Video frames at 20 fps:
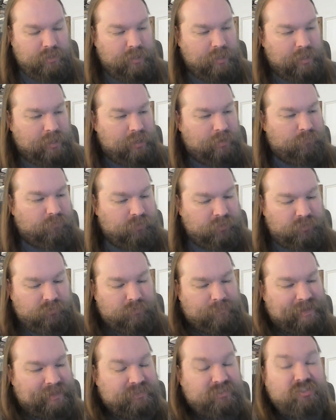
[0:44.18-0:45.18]
And we're going to do
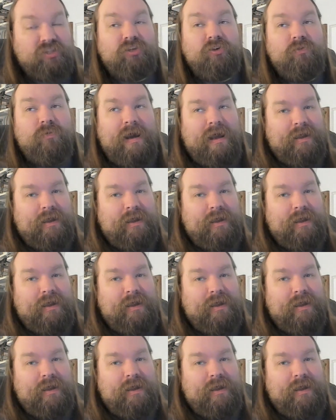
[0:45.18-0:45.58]
about 2